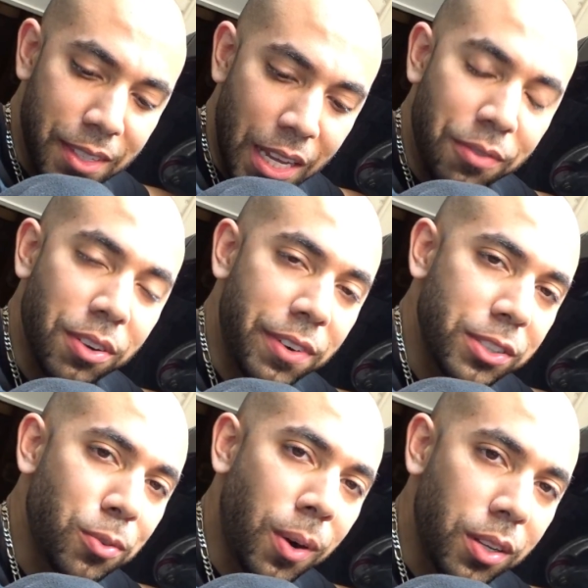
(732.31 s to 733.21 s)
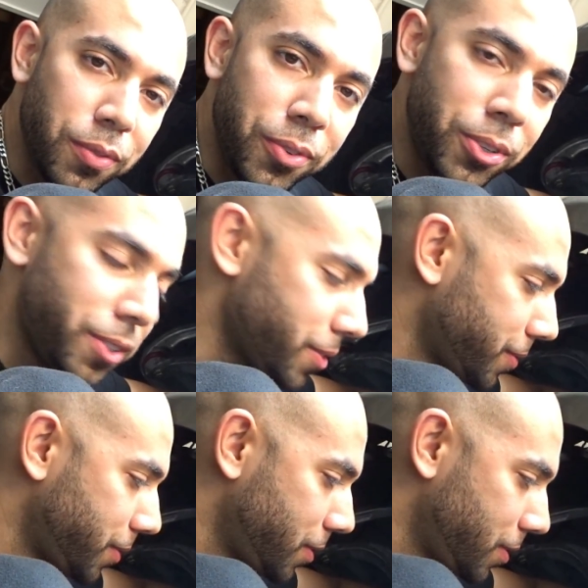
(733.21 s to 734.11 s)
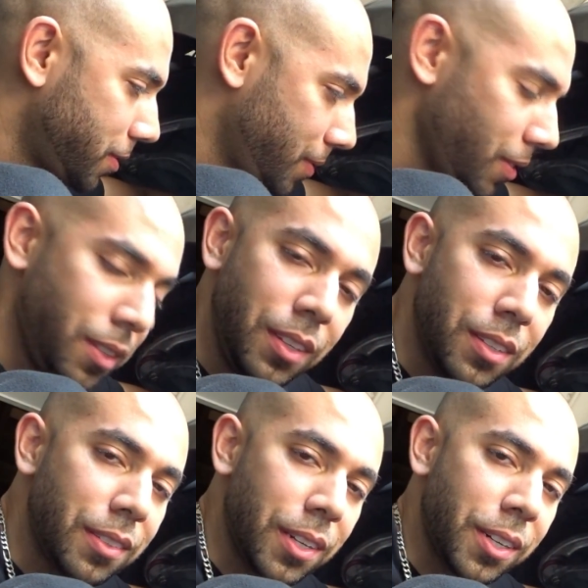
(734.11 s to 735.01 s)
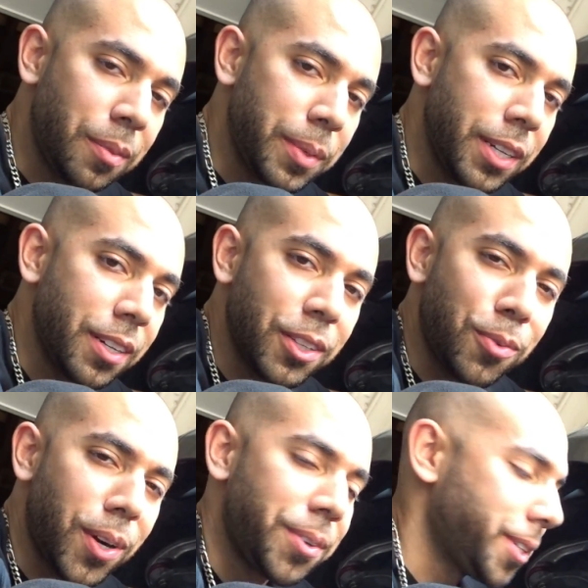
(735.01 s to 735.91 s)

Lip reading: if your reservoir is full, you're still going to be good, don't worry.